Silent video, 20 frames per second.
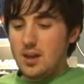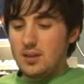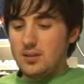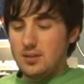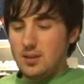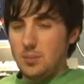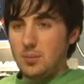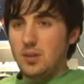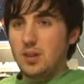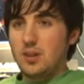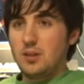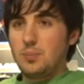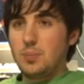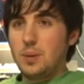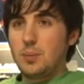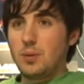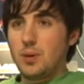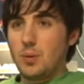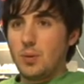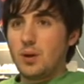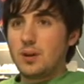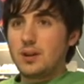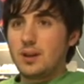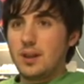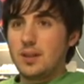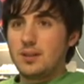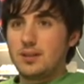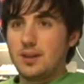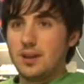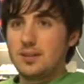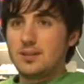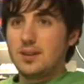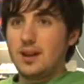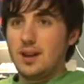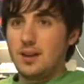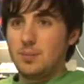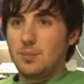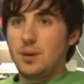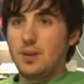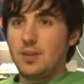some of these people that worked out at the test
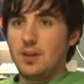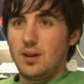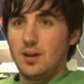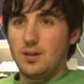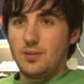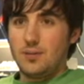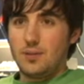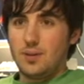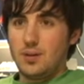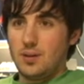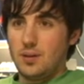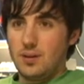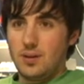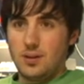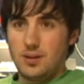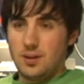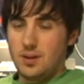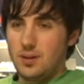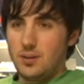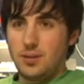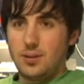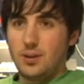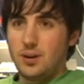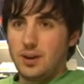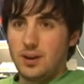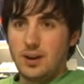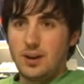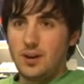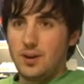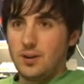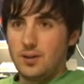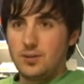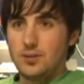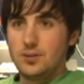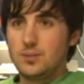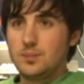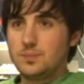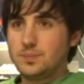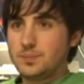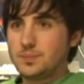site had been there for 30
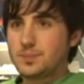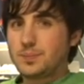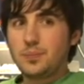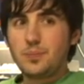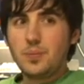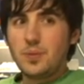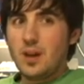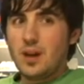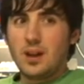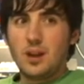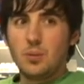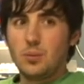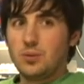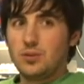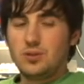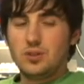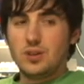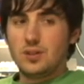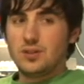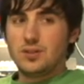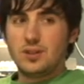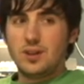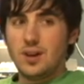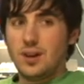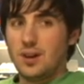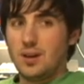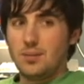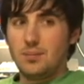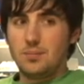years, and it was just,